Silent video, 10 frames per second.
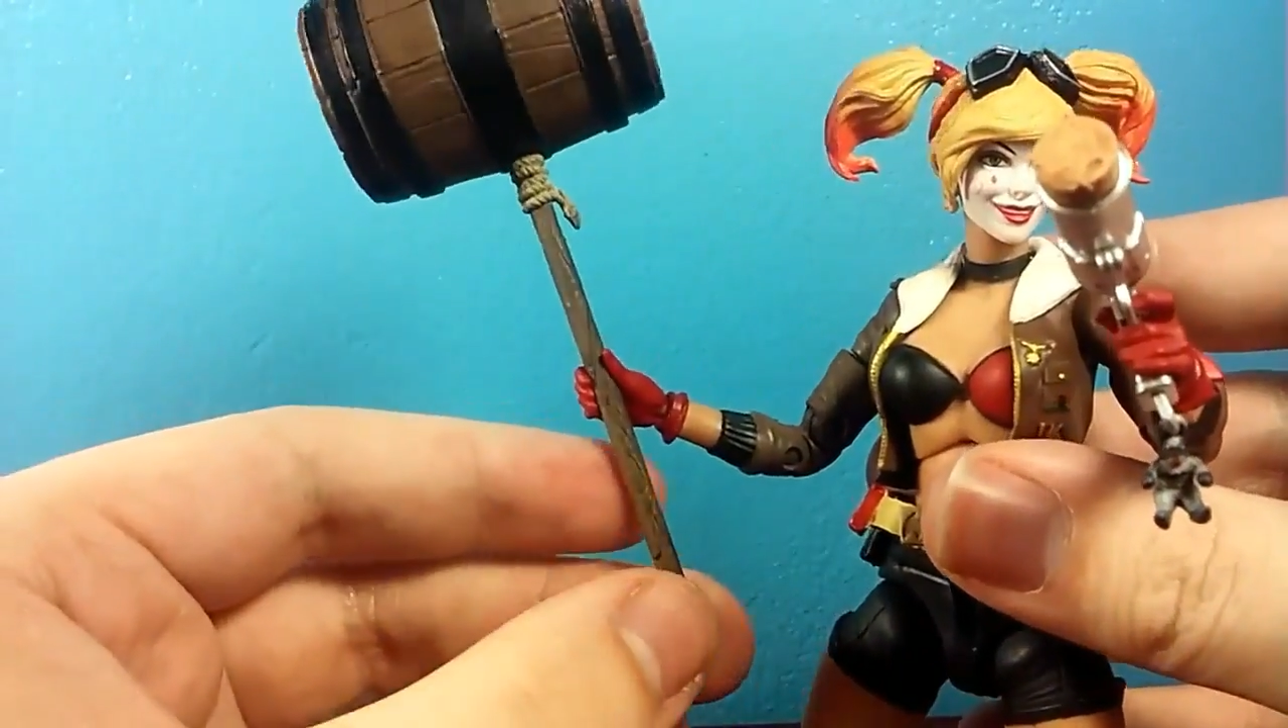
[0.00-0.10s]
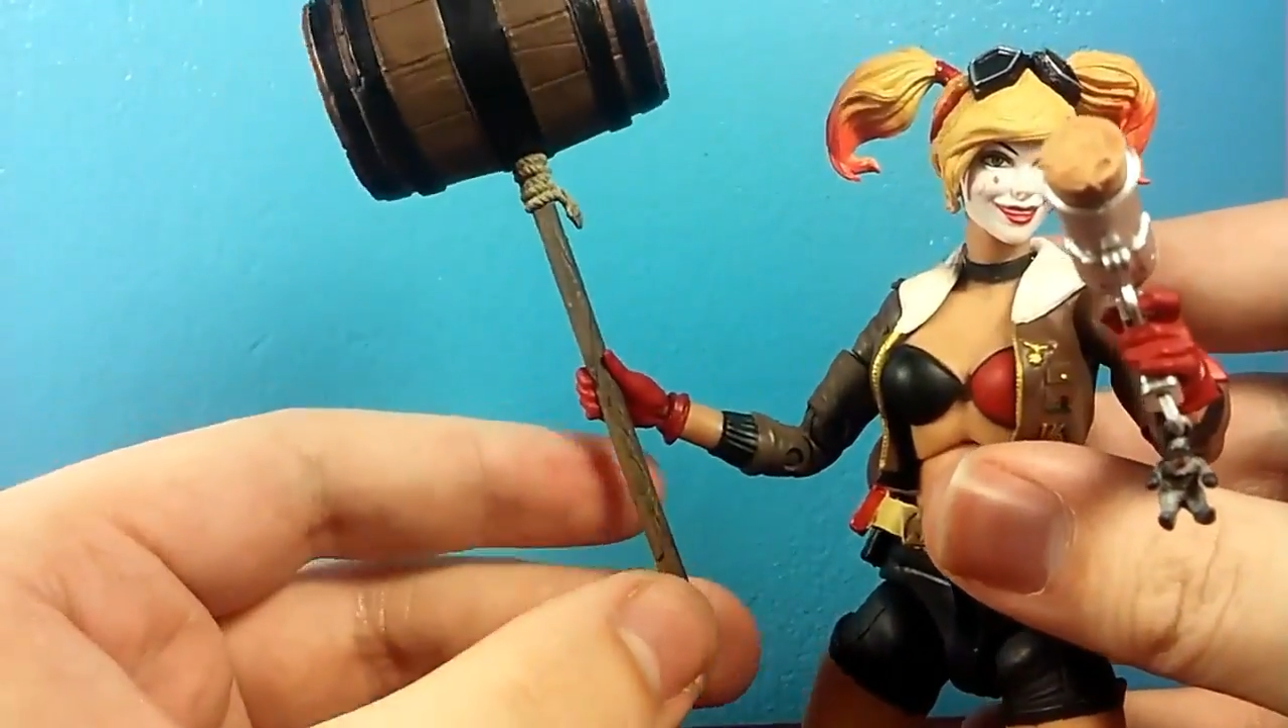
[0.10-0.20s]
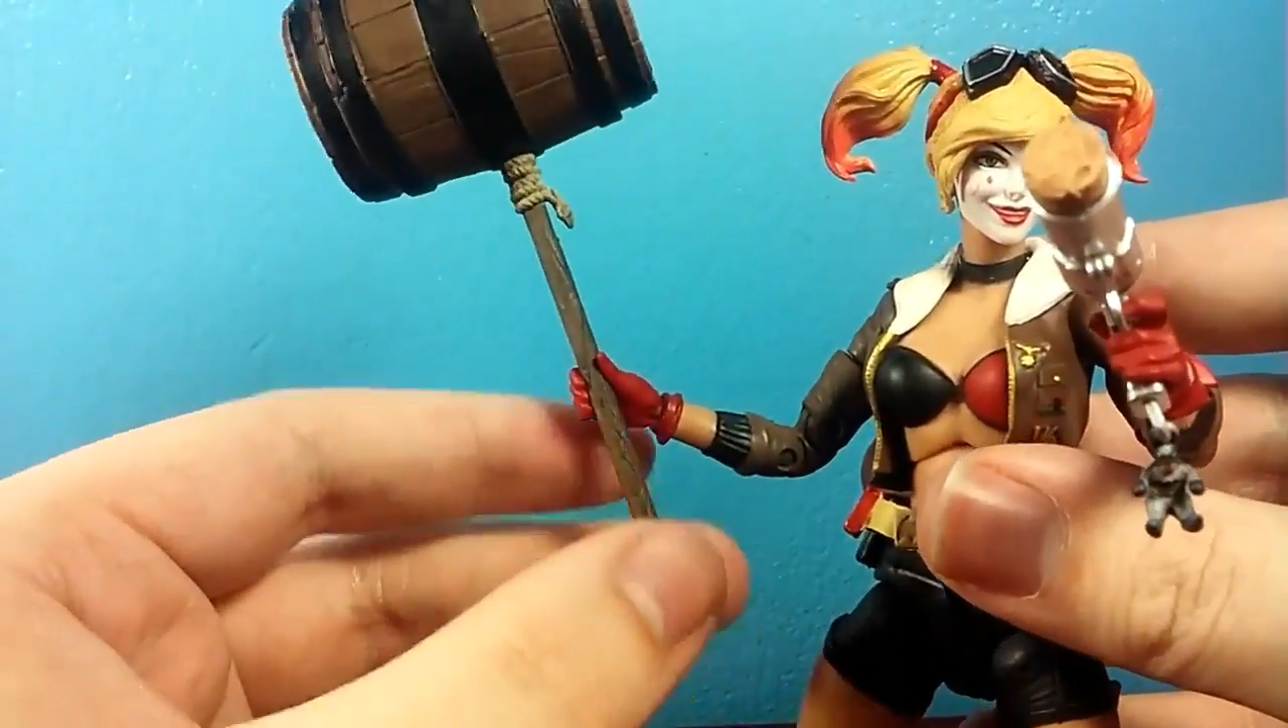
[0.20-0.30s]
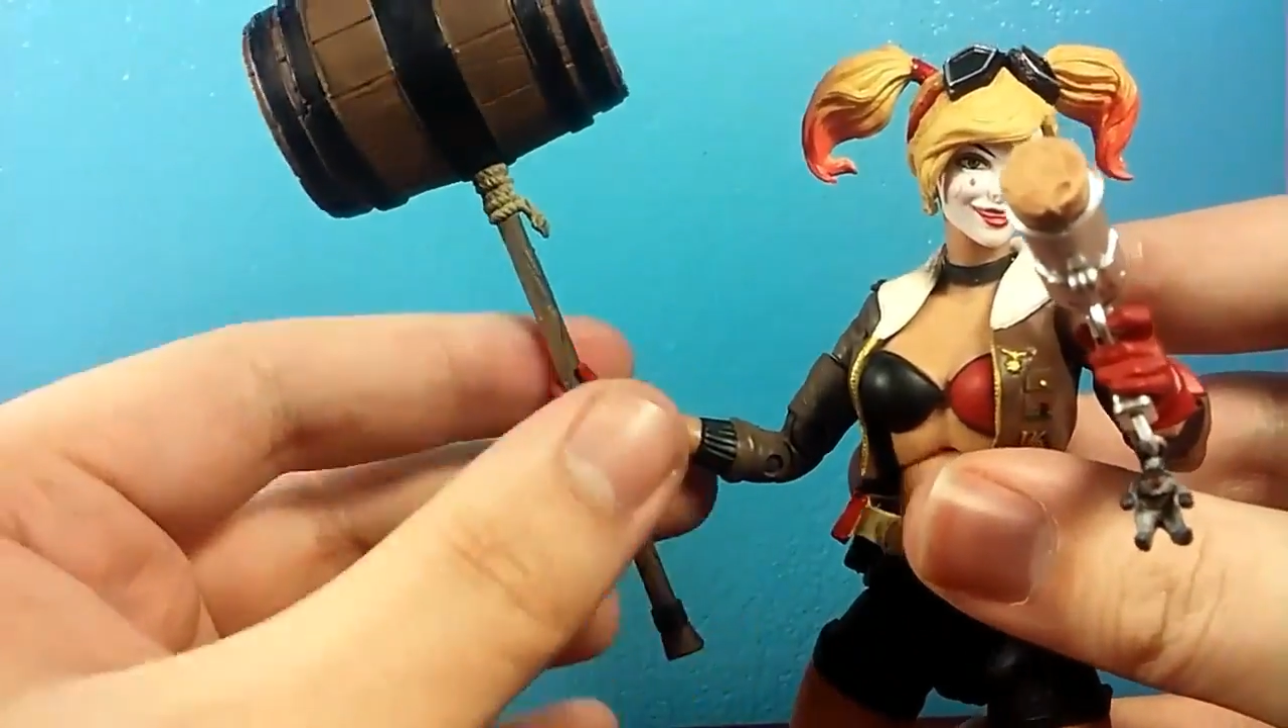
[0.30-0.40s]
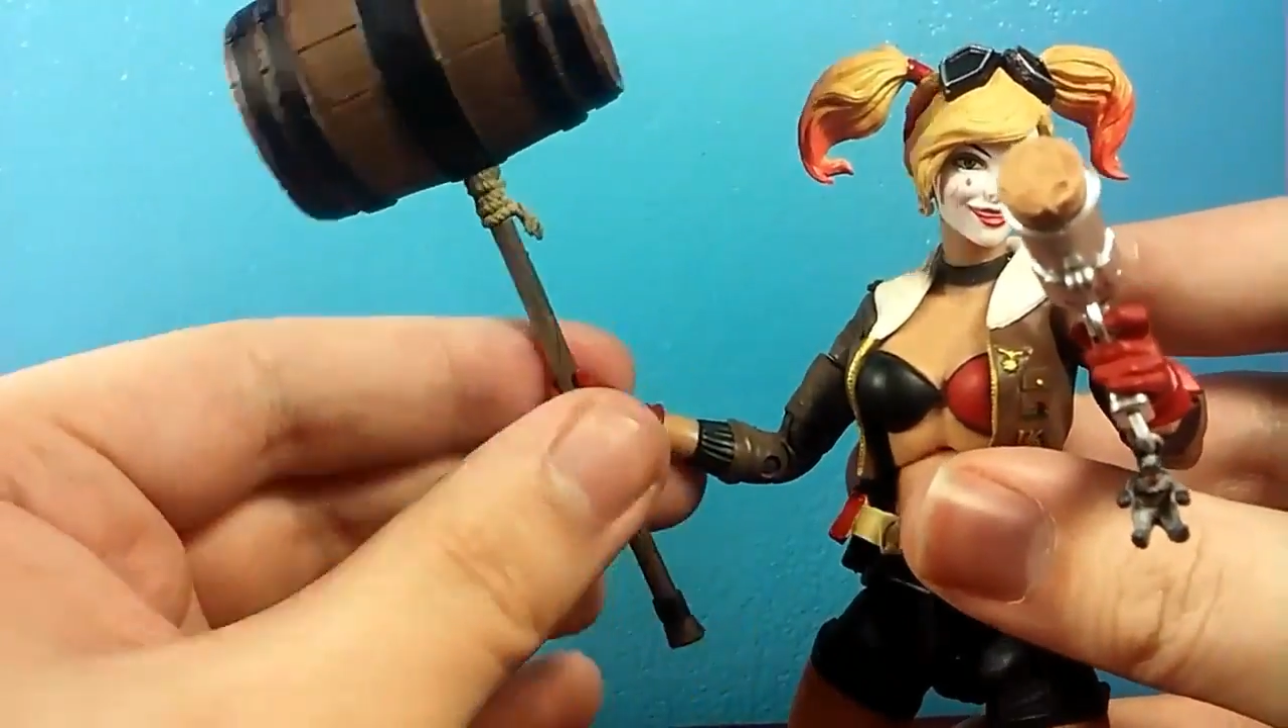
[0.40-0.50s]

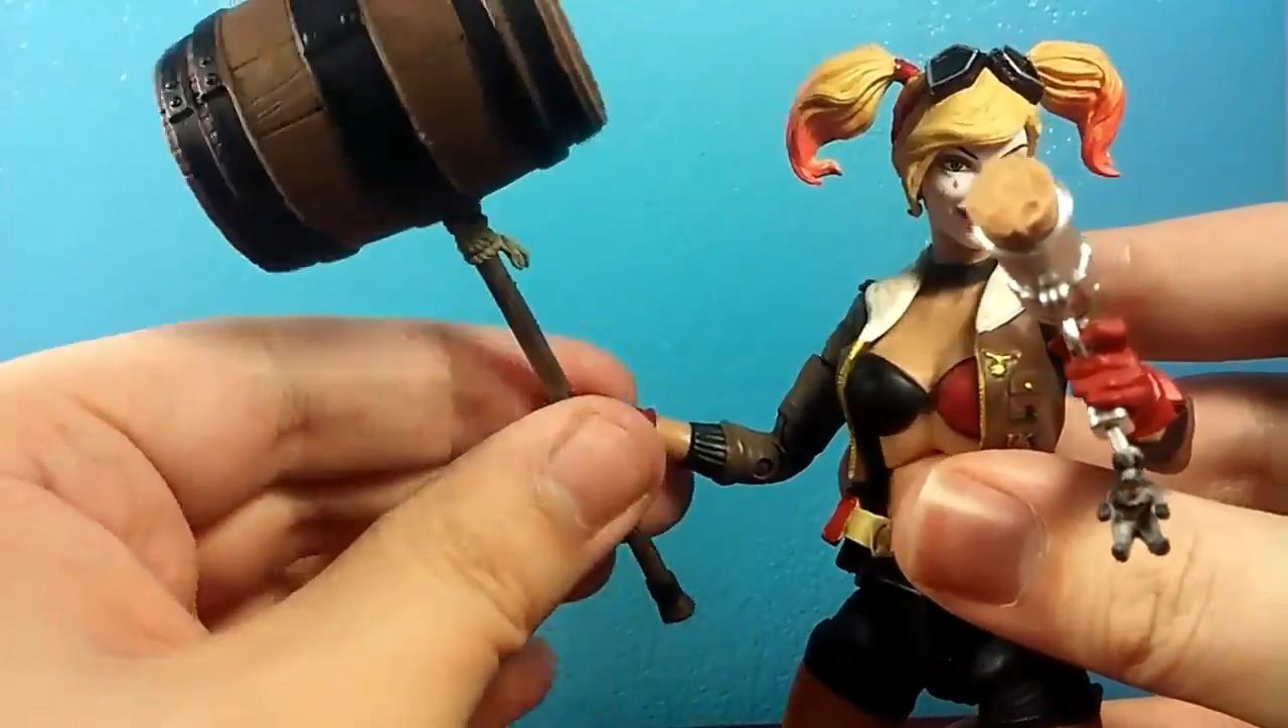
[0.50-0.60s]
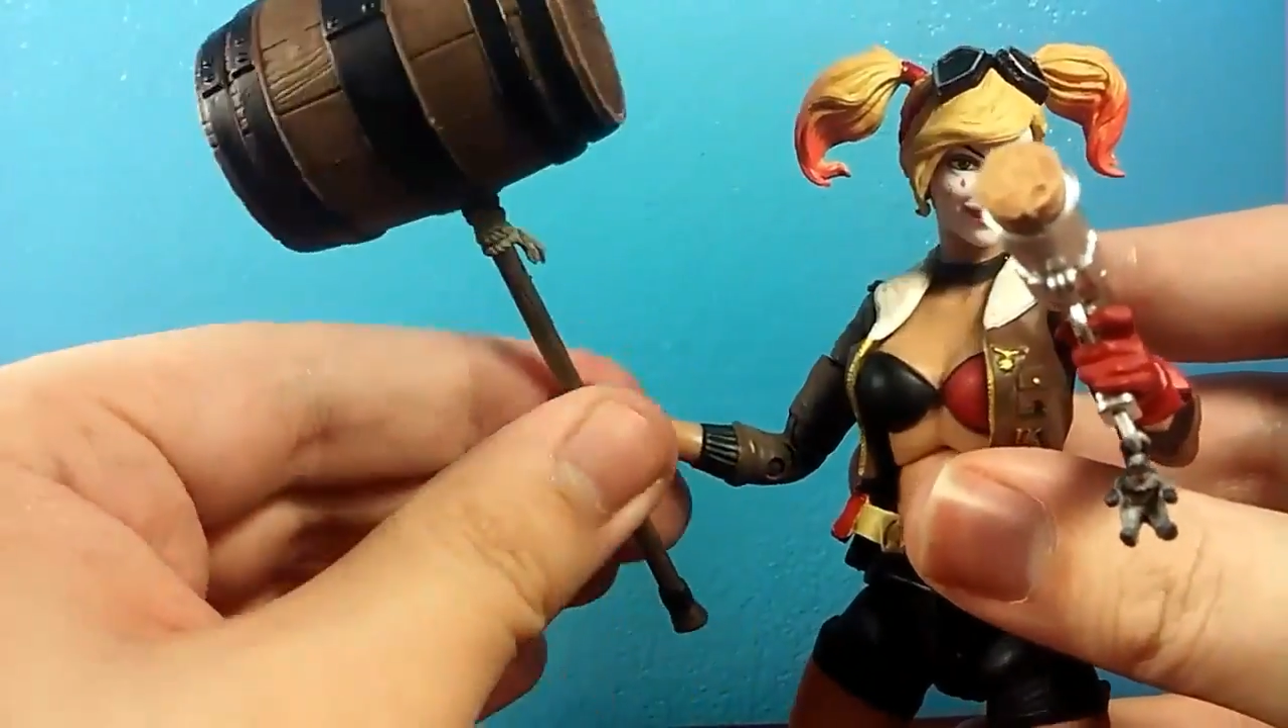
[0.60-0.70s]
okay.